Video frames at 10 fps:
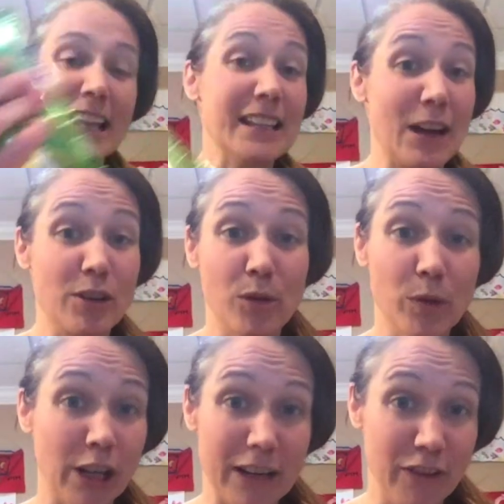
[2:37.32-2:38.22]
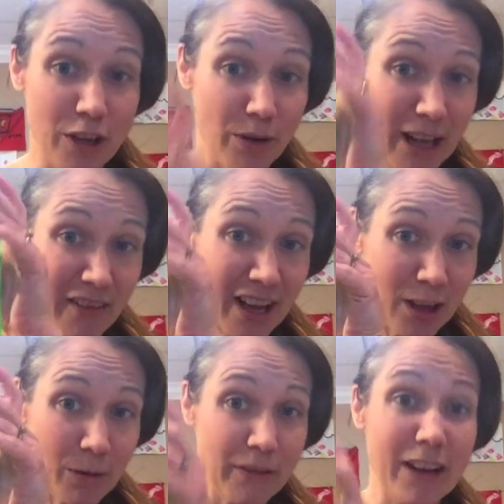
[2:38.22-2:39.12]
Now, don't worry. If you don't have
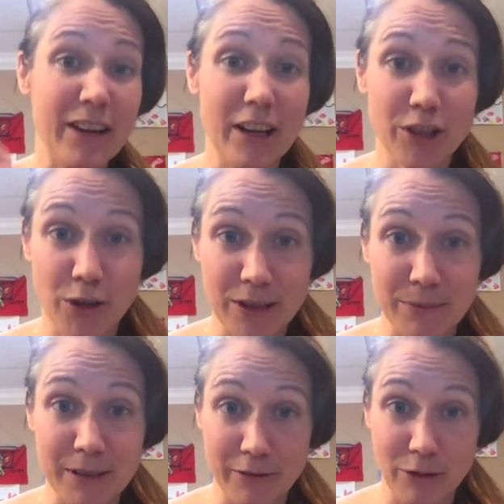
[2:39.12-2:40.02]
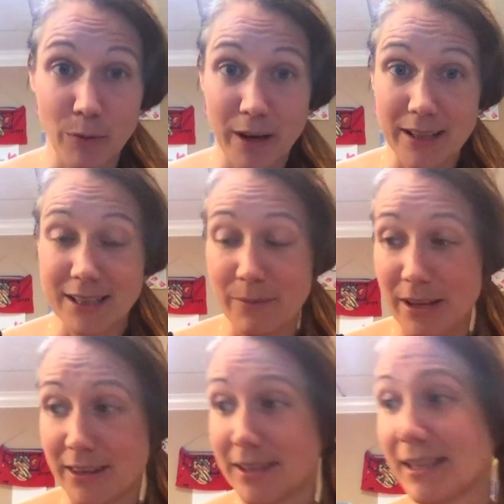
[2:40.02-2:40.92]
aloe around, I'll show you some different ways to
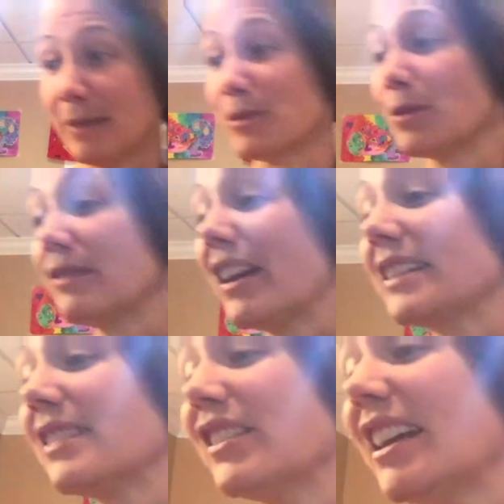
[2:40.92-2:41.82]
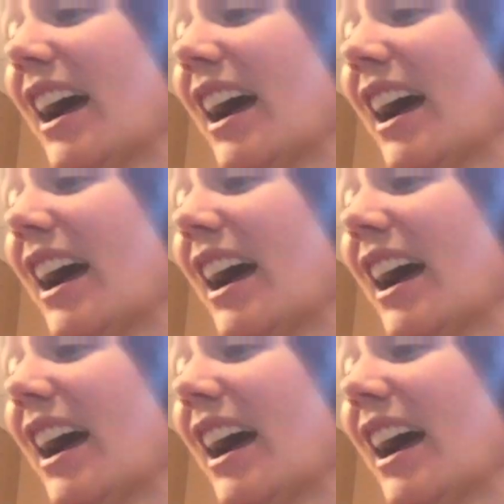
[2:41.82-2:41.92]
make the same sort of activity.